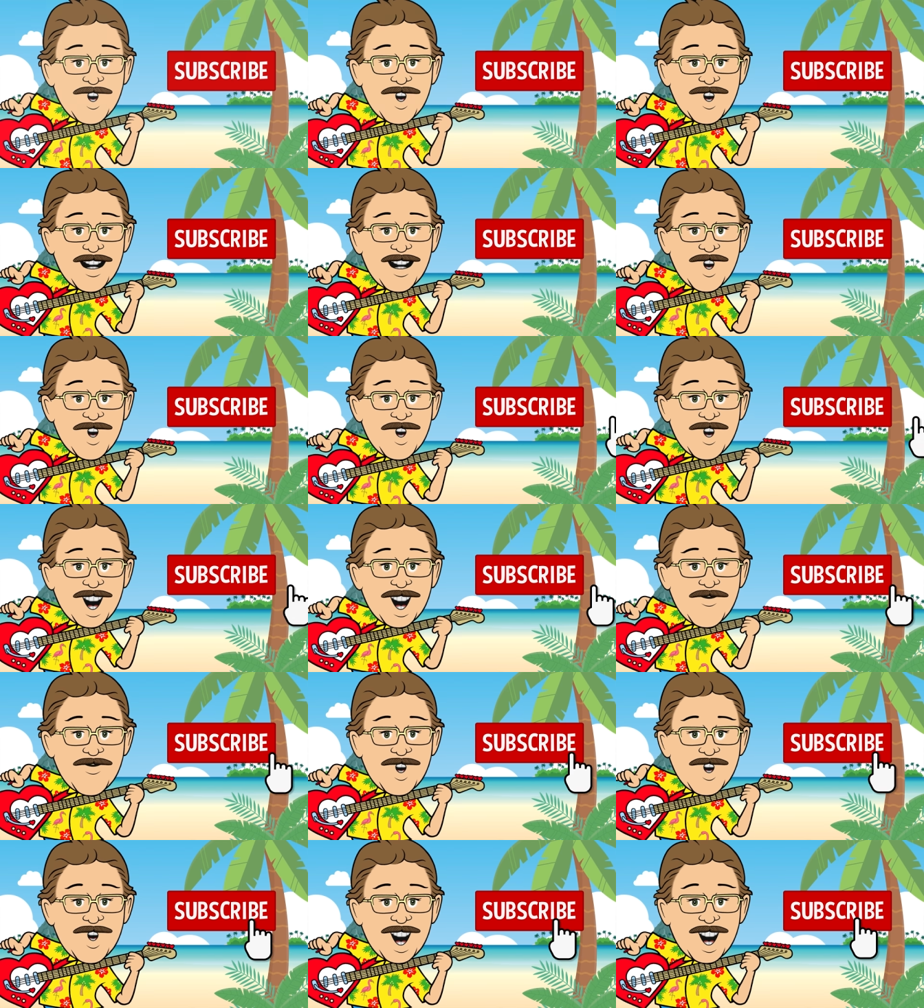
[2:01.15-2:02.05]
sure to
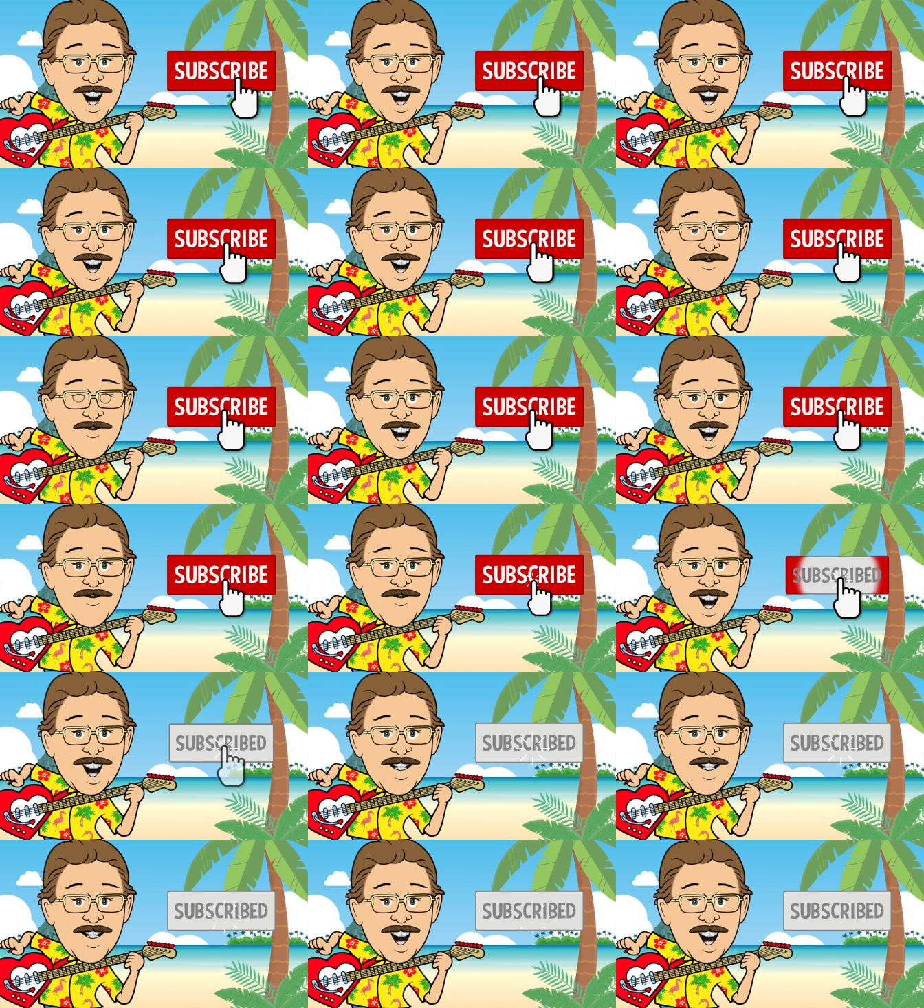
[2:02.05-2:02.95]
subscribe and
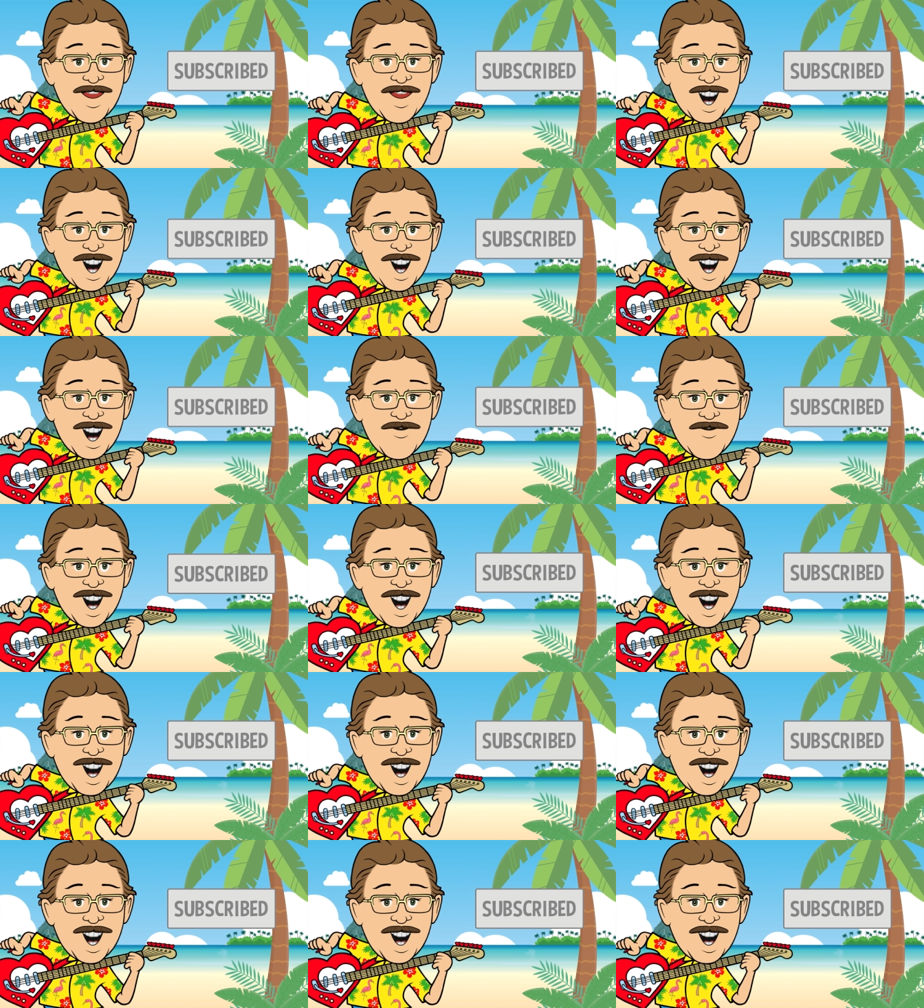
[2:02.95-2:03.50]
press the like